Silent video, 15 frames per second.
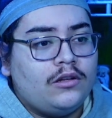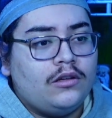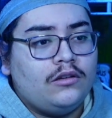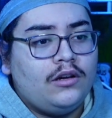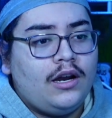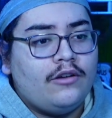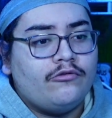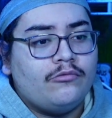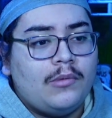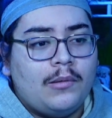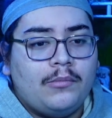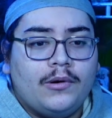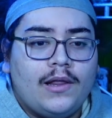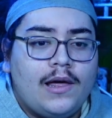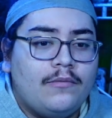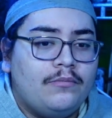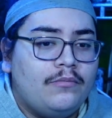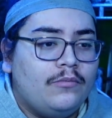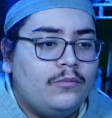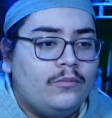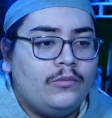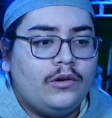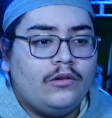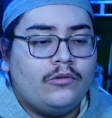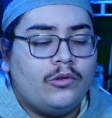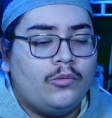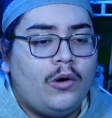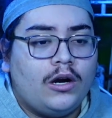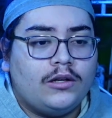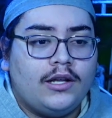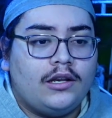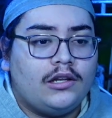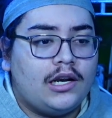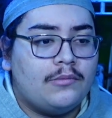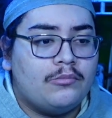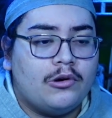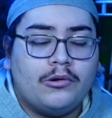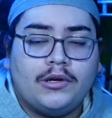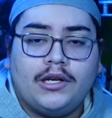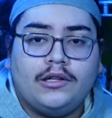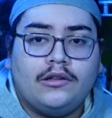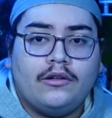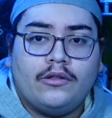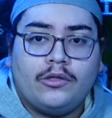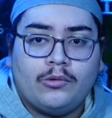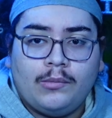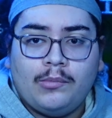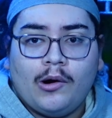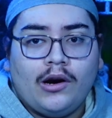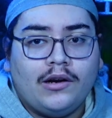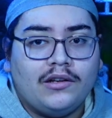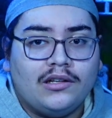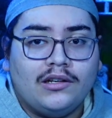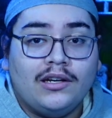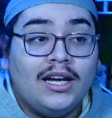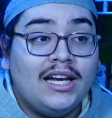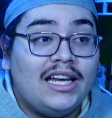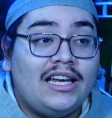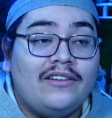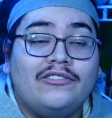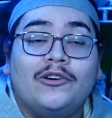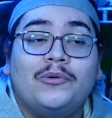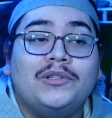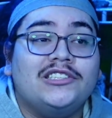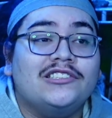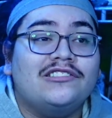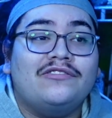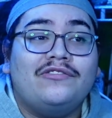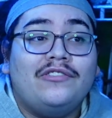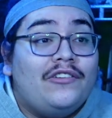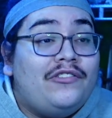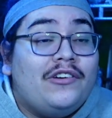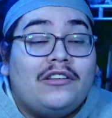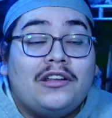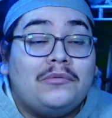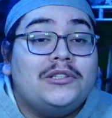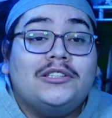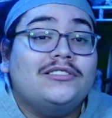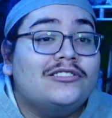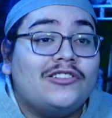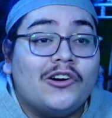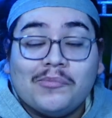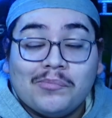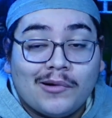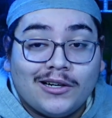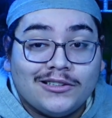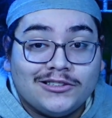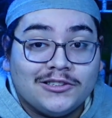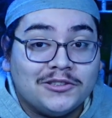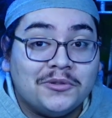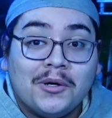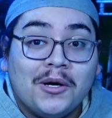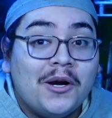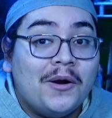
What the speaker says: because you got to remember that The Walking Dead's getting broken into three parts, and even though it feels like we just started Part 2,